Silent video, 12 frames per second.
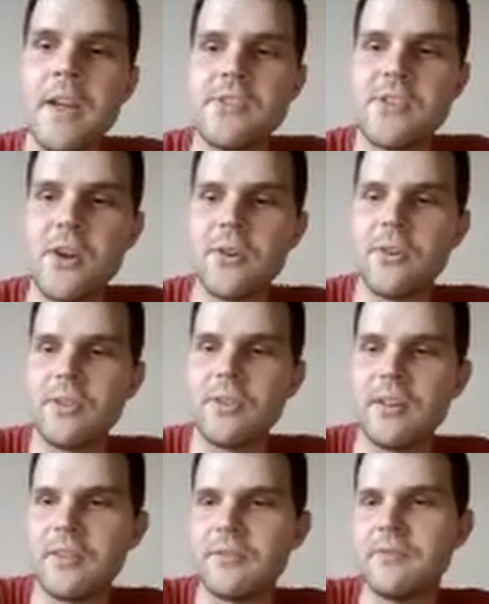so
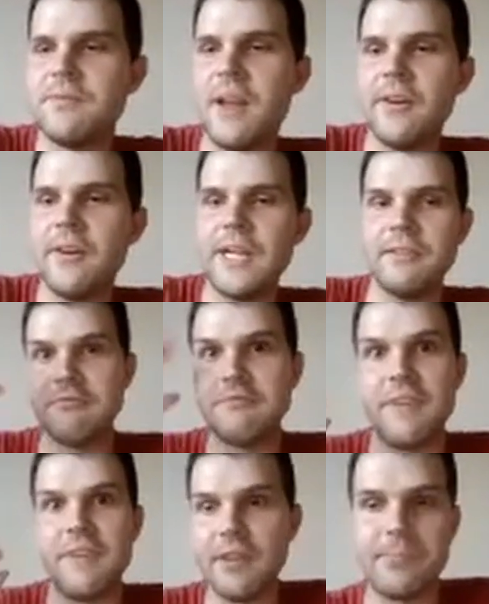very,
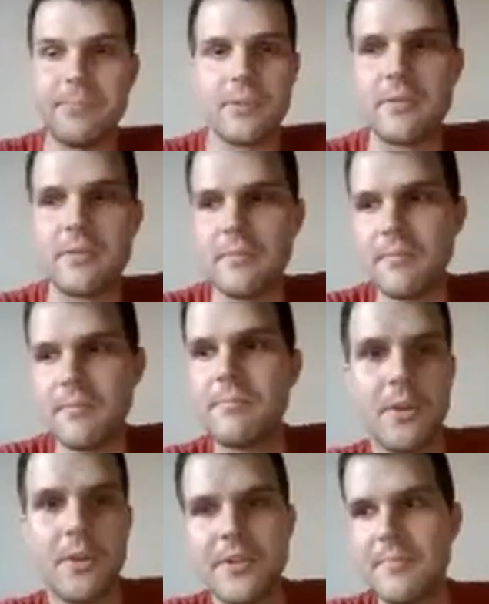very bottom
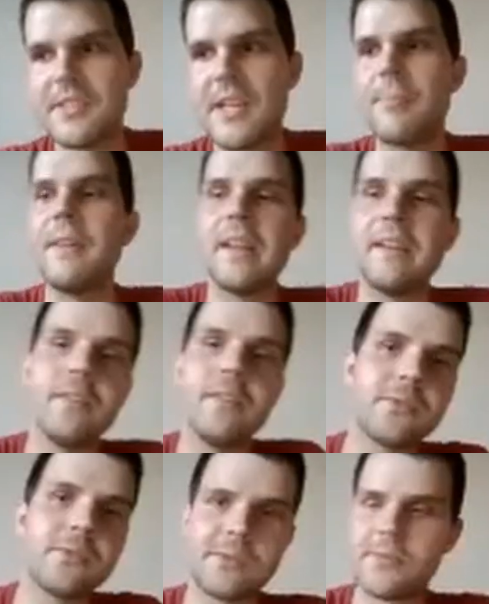bottoms up. And then of
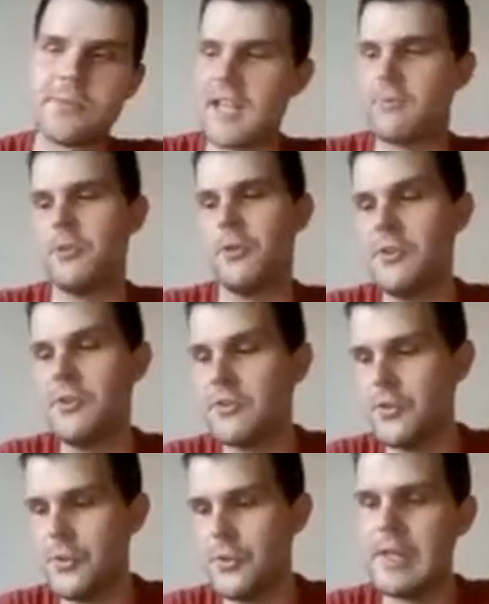course, what the app would also
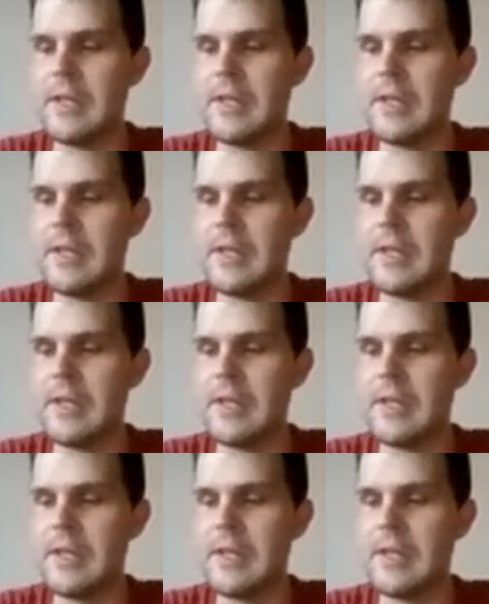do